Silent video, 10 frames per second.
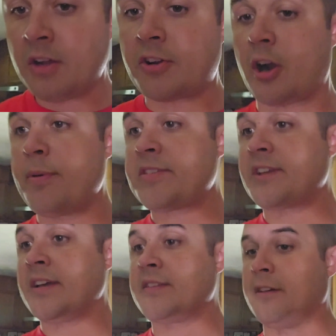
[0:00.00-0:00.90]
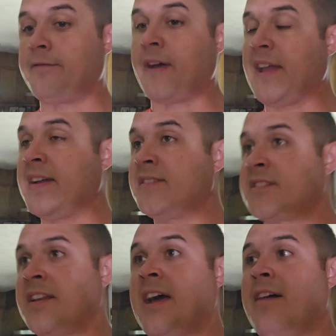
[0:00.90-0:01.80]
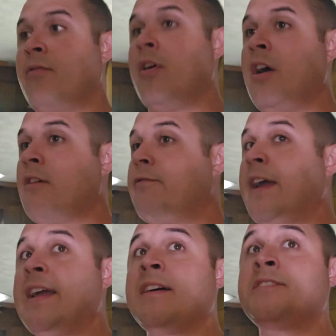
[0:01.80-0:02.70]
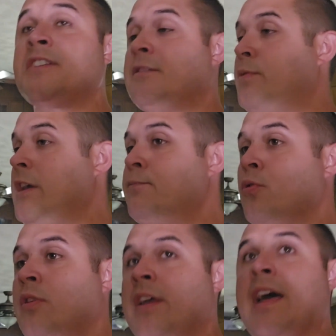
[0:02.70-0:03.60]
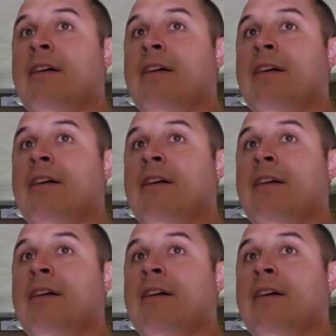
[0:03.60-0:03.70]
Kirby said that fans and people can